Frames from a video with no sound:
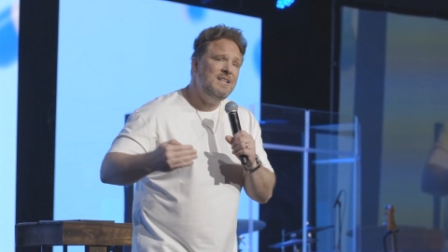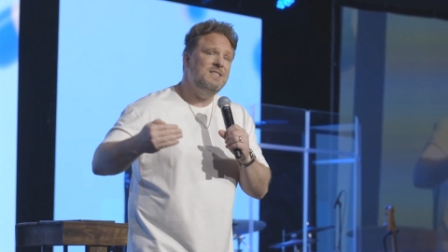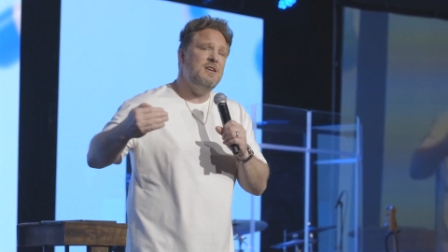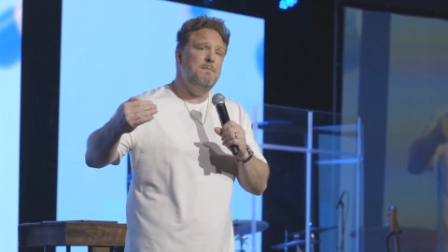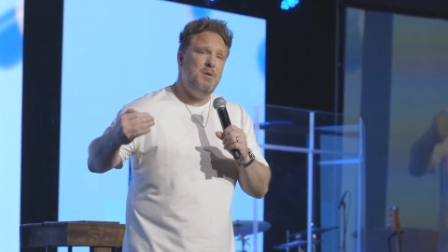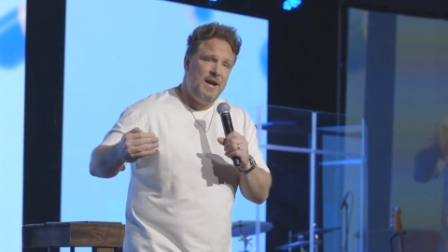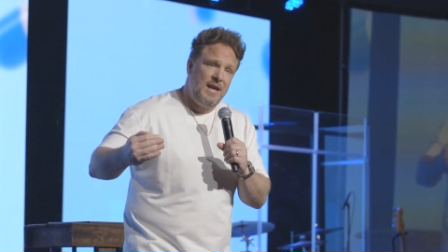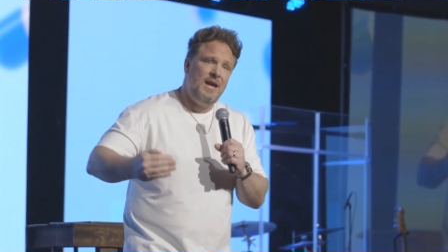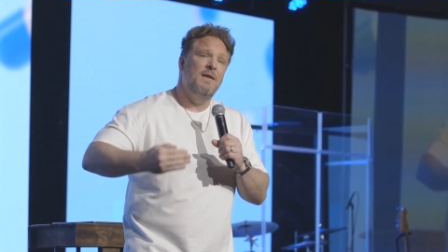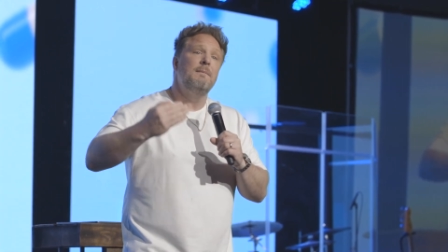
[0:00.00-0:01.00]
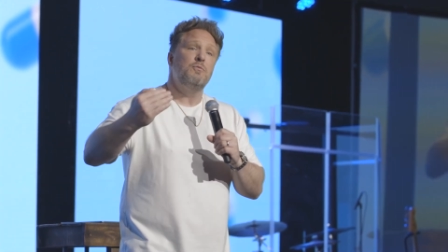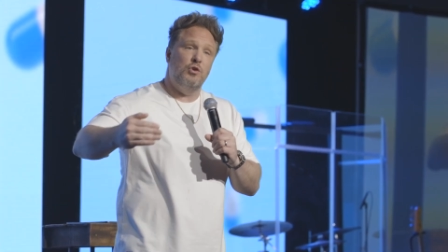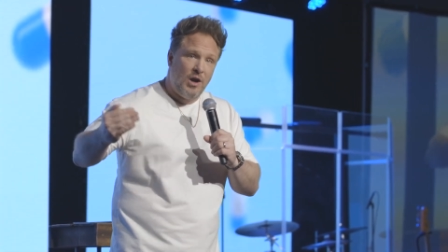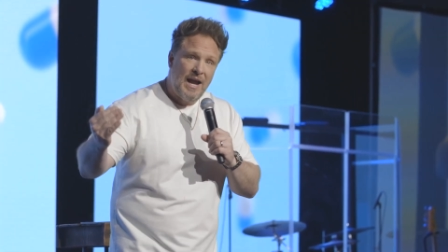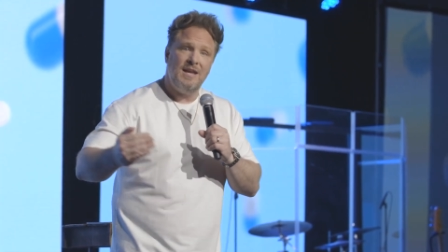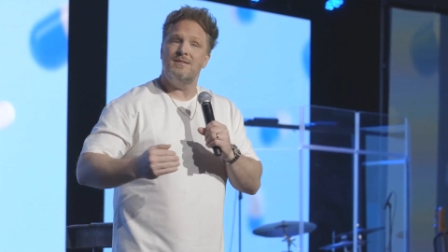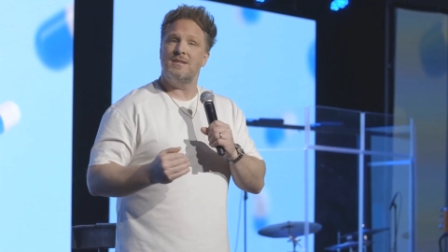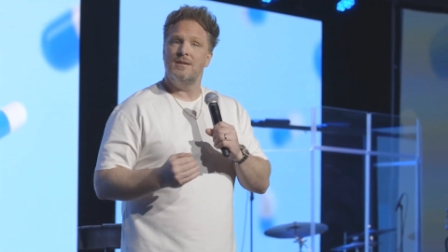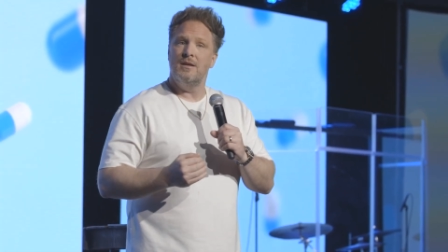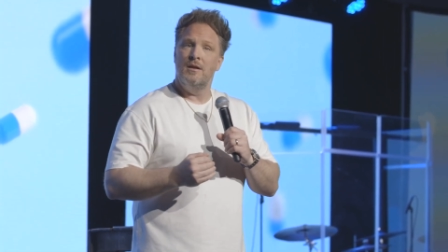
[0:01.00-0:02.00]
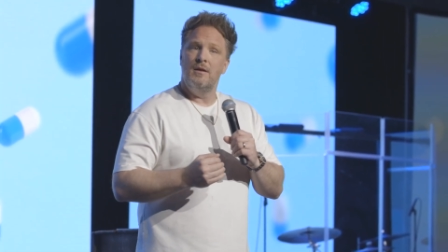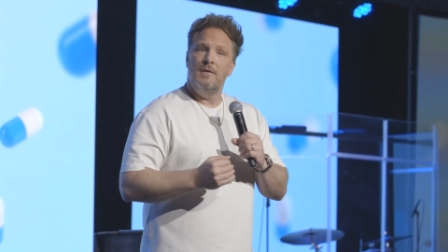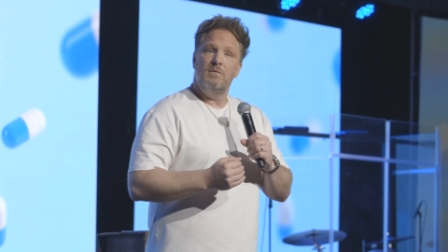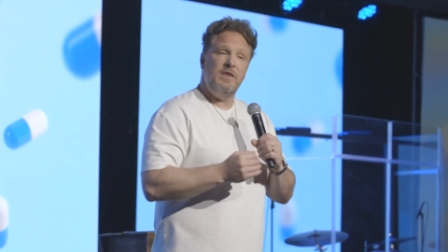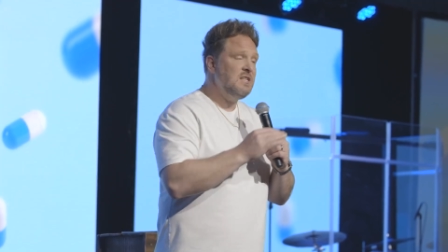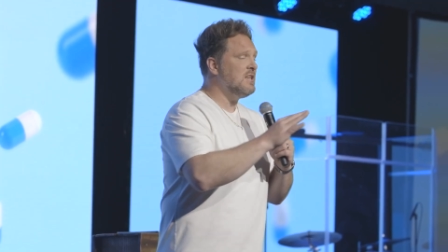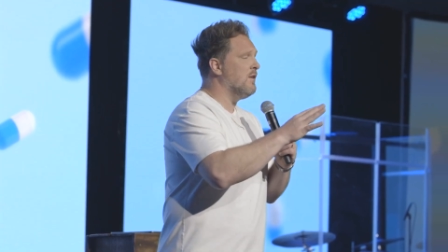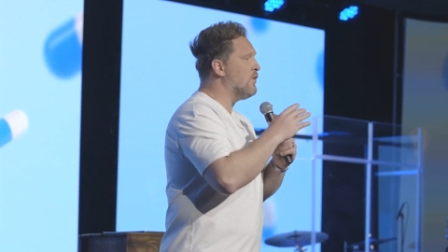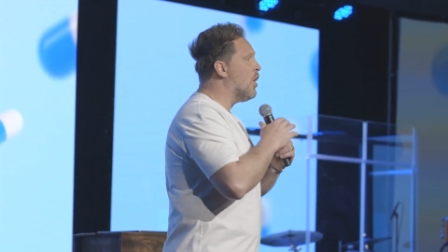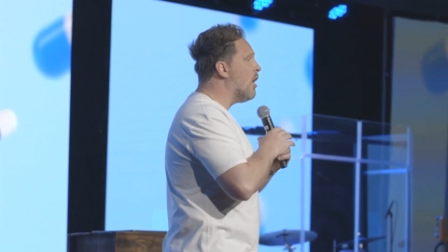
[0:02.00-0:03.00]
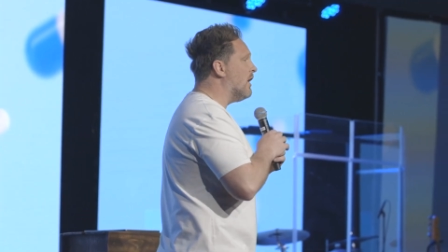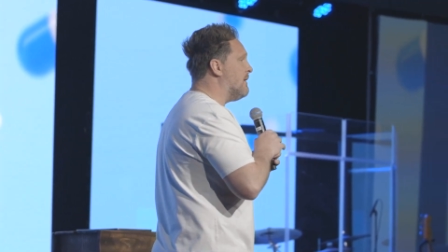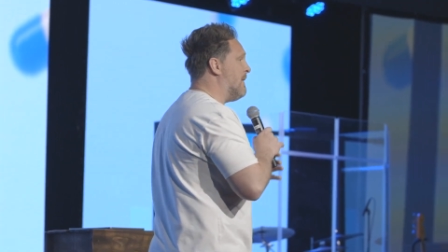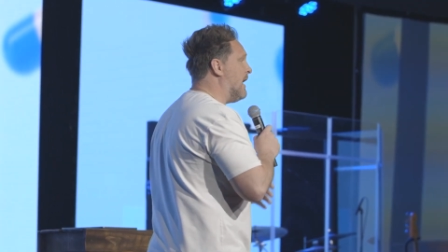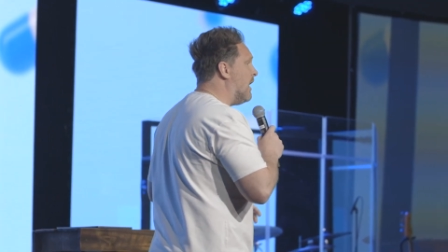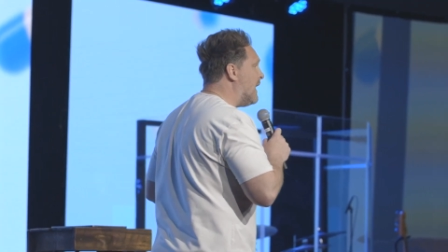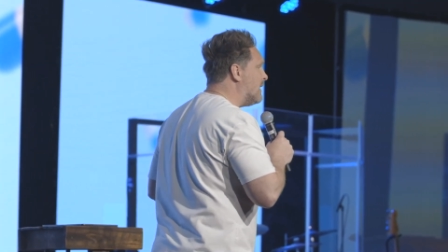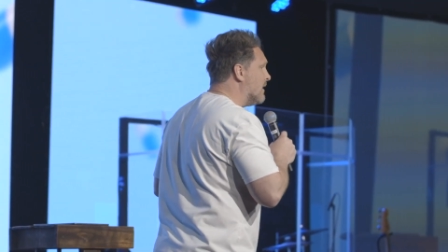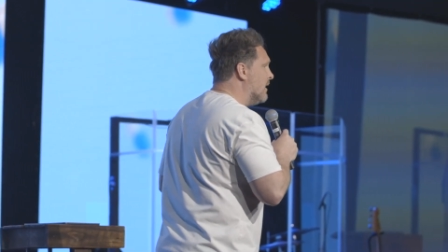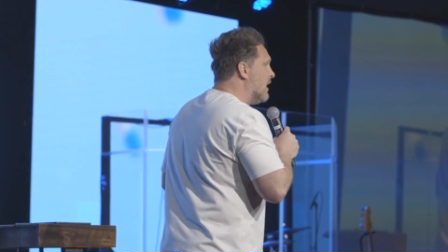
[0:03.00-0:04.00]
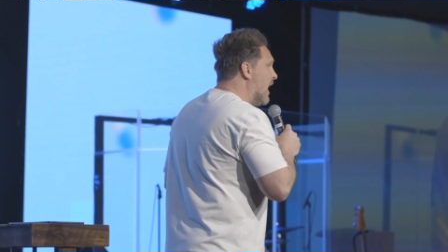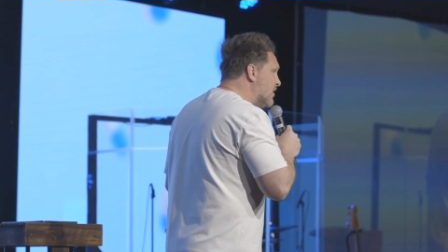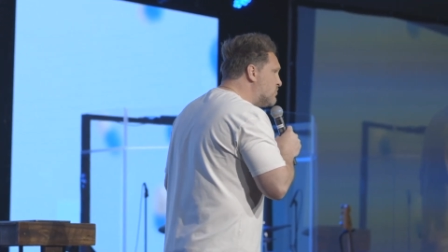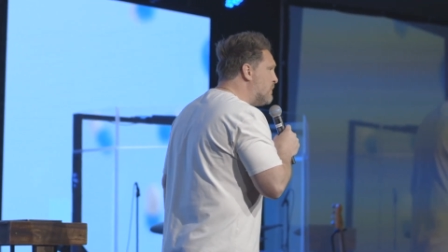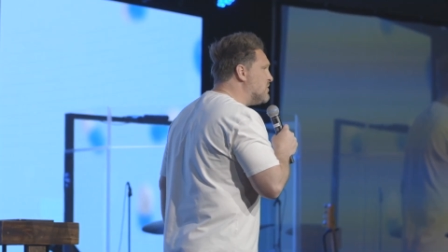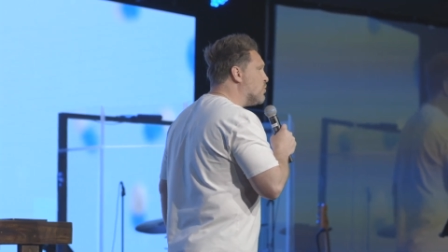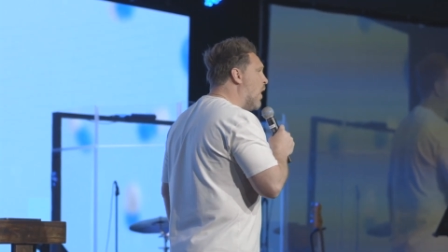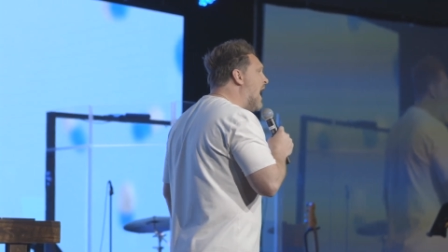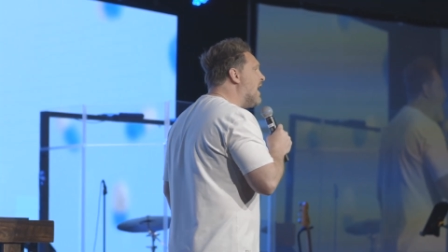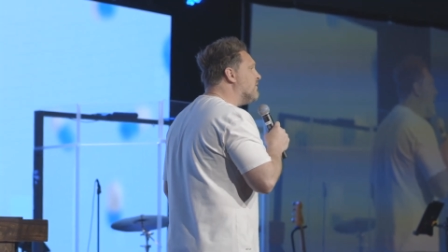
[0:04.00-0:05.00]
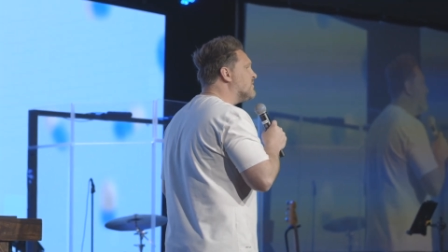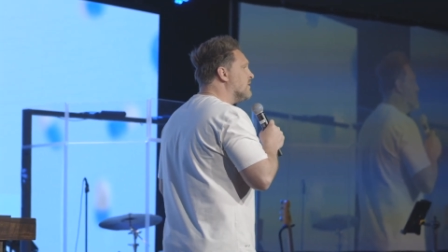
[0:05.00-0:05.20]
somebody, great. Listen, if you're already married, husbands, wives,